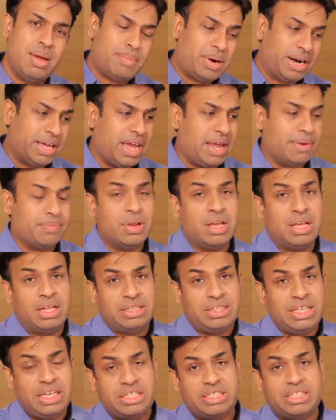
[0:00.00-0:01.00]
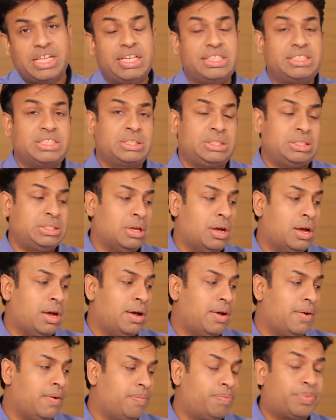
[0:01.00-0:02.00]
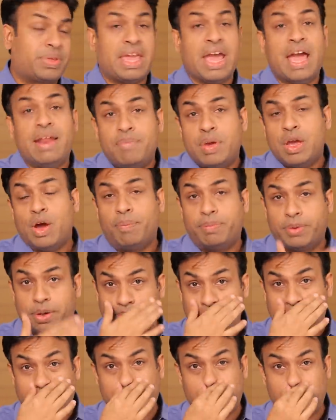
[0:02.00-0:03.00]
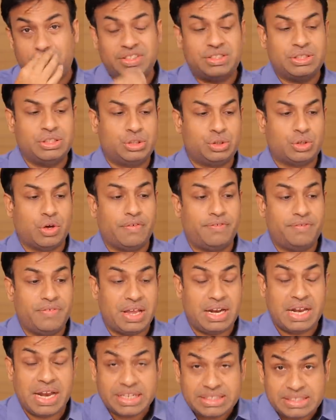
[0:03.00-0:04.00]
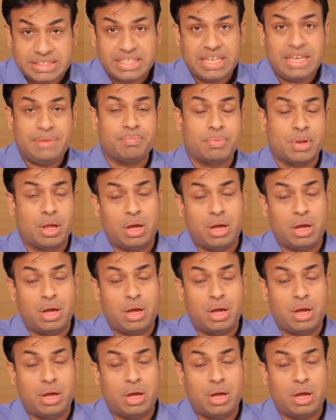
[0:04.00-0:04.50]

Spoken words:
But again, these things can be optimized with the software. Let's see.